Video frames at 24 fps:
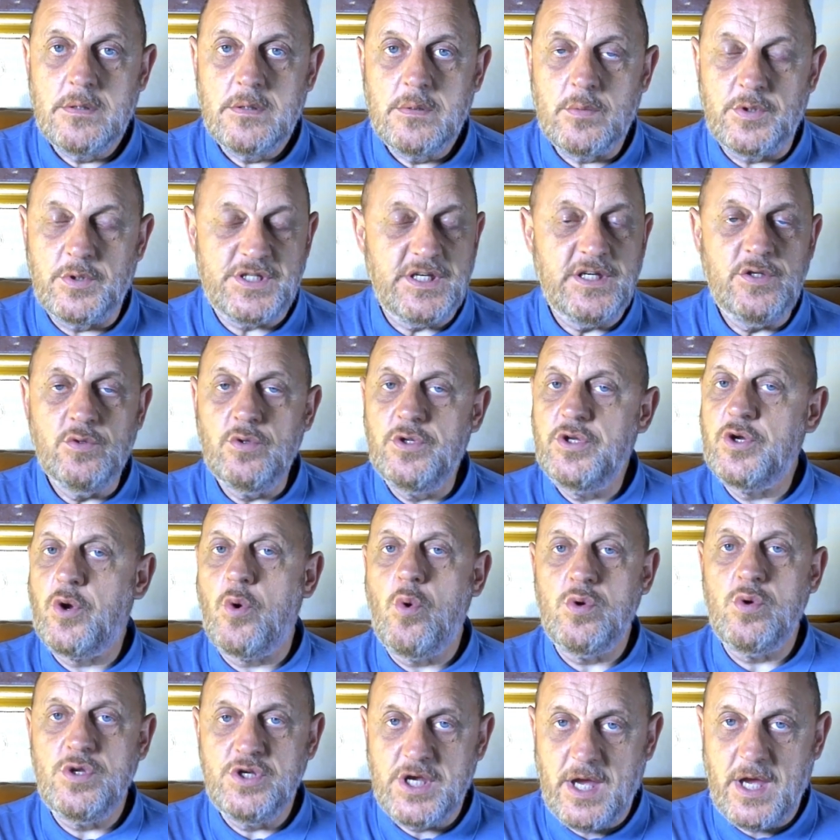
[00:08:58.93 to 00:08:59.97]
Was he not the
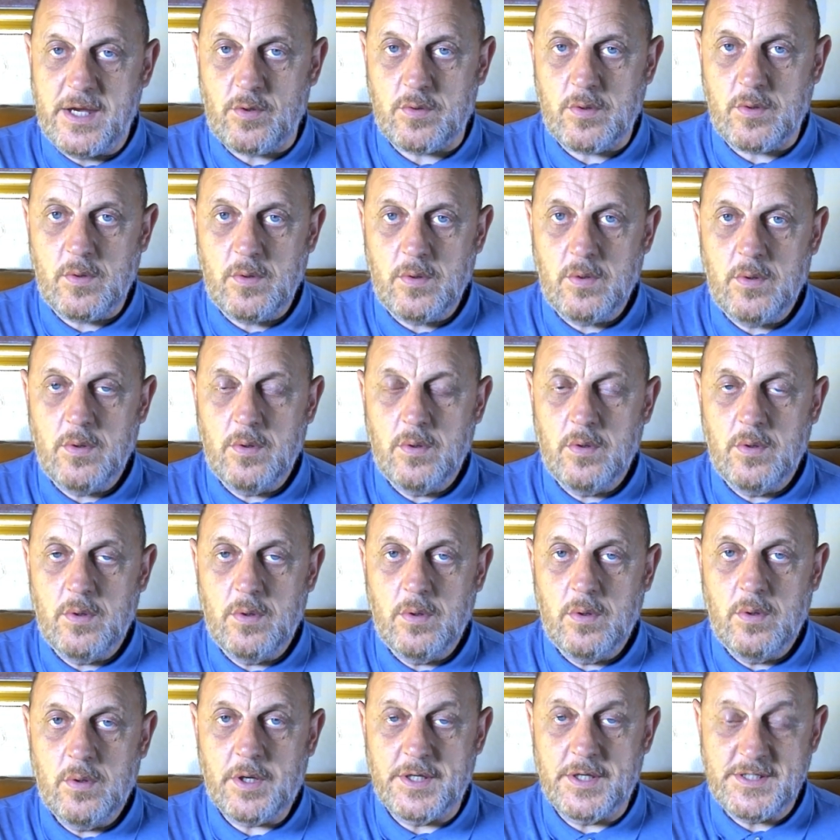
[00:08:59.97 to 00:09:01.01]
golden child?
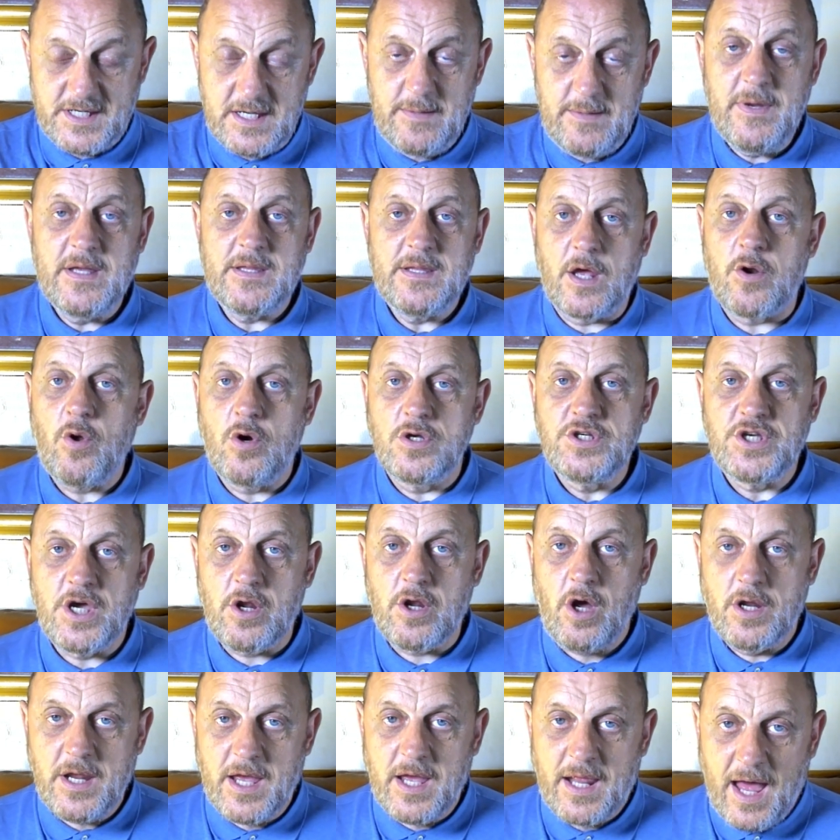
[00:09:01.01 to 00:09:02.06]
Because he made a Roger
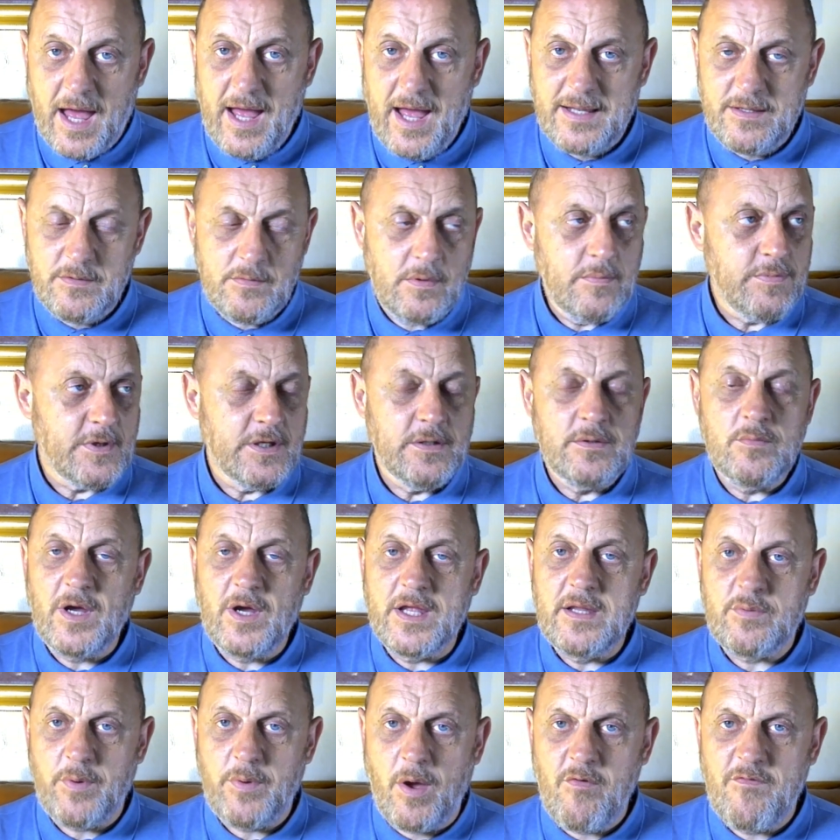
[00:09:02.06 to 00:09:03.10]
Hunt of that in what,
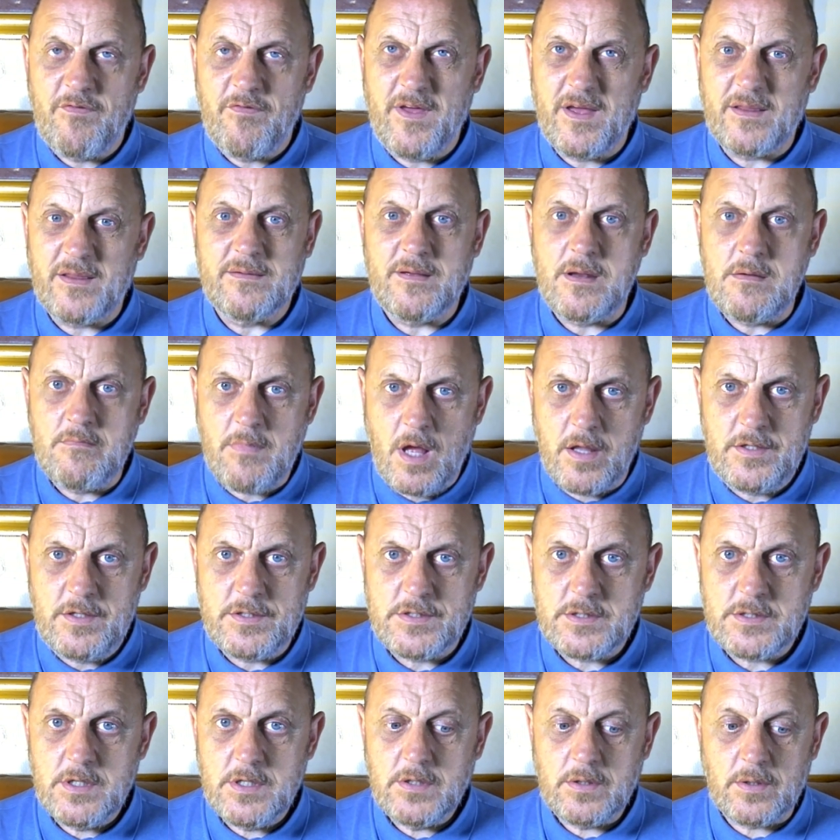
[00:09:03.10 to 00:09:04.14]
12, 13 months,
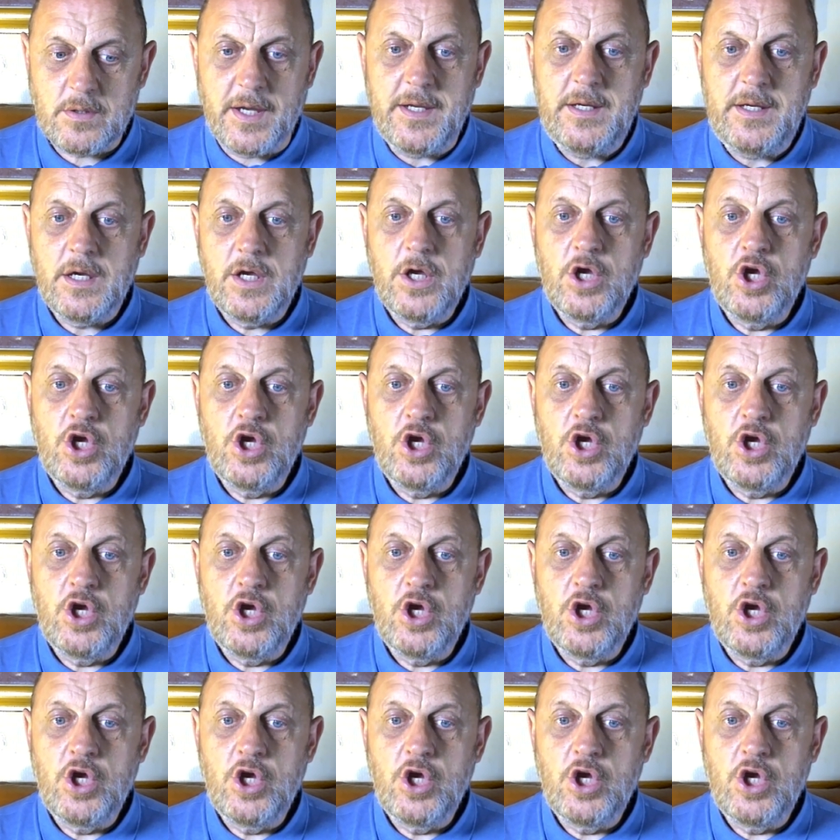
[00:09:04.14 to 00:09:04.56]
right?